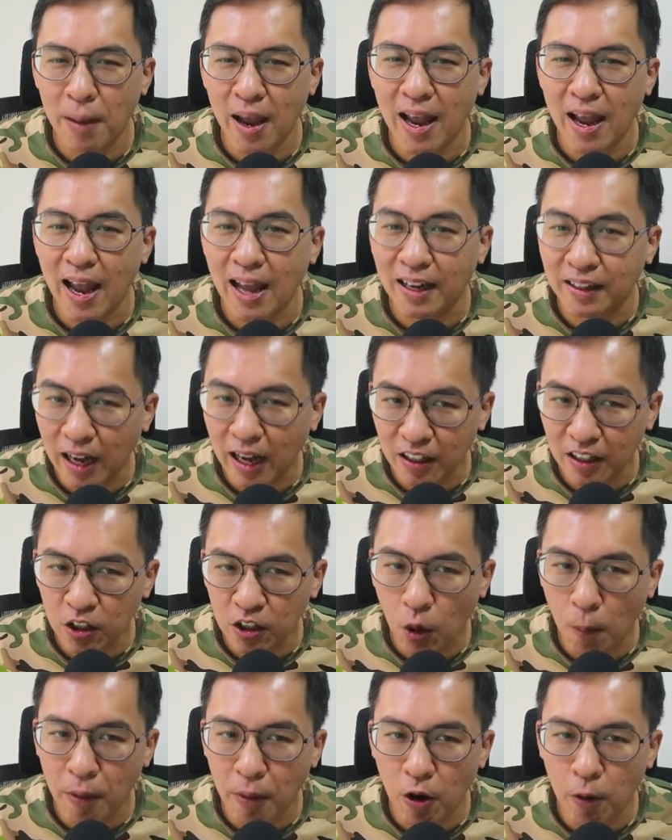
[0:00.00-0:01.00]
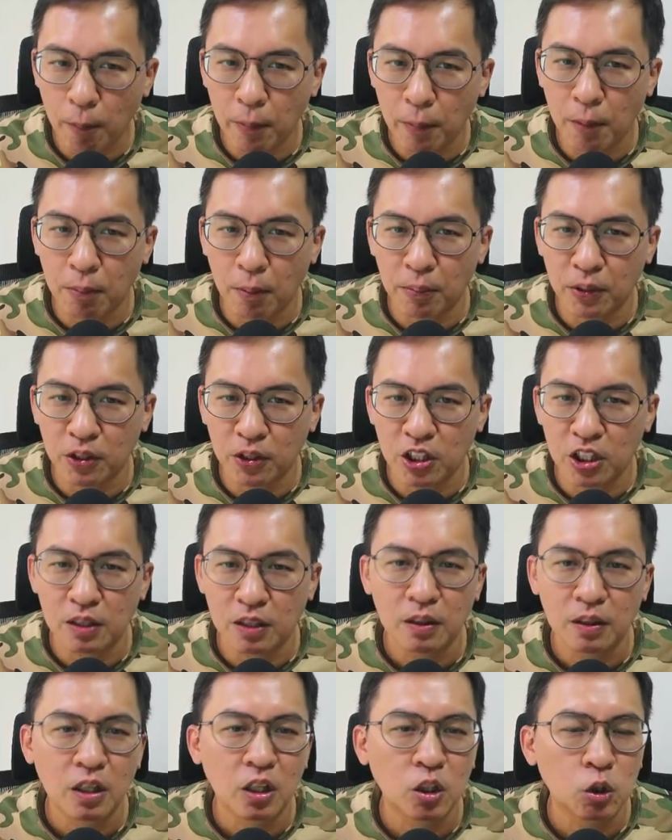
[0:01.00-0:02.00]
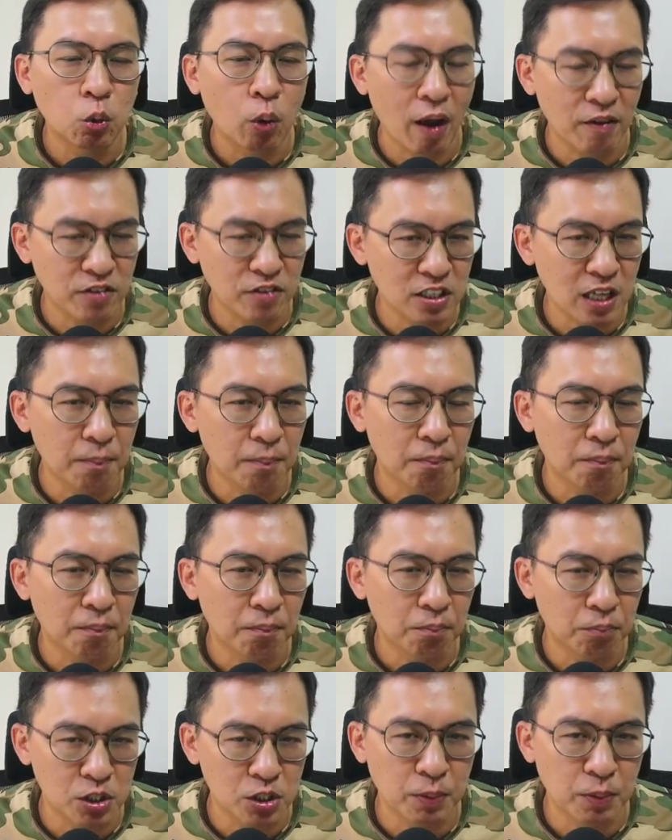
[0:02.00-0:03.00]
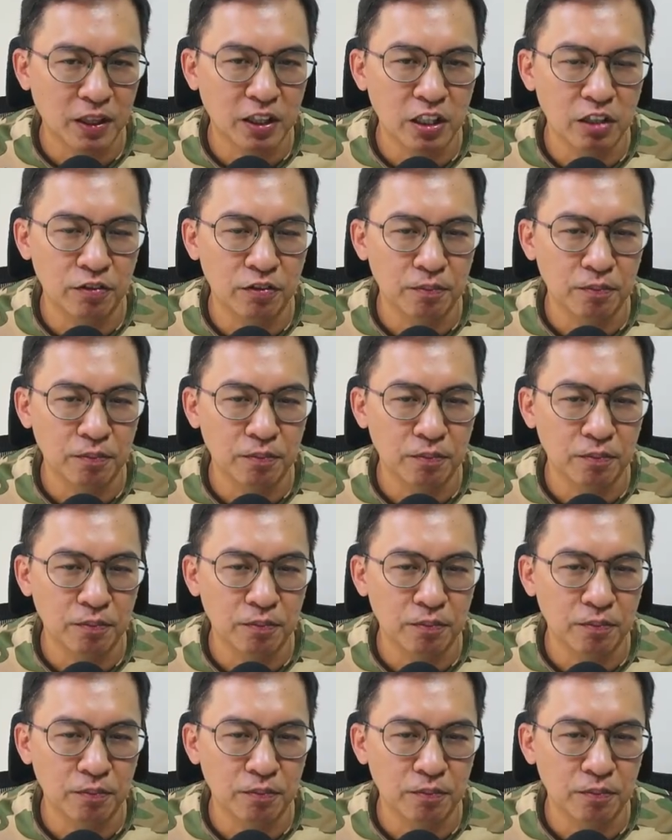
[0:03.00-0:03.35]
another comparable property to have some perspective.